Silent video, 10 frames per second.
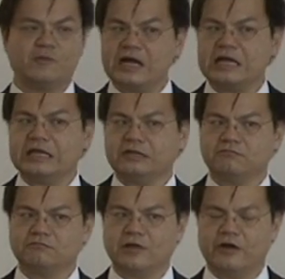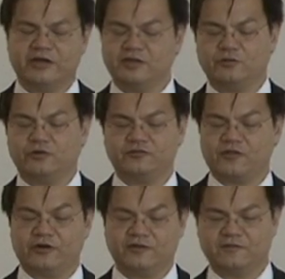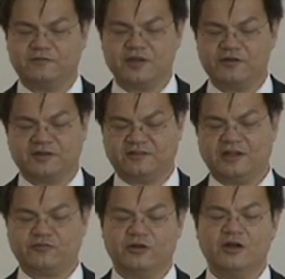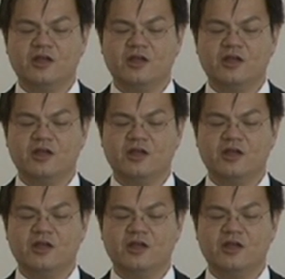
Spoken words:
our mind, our innermost thoughts and fears, etc.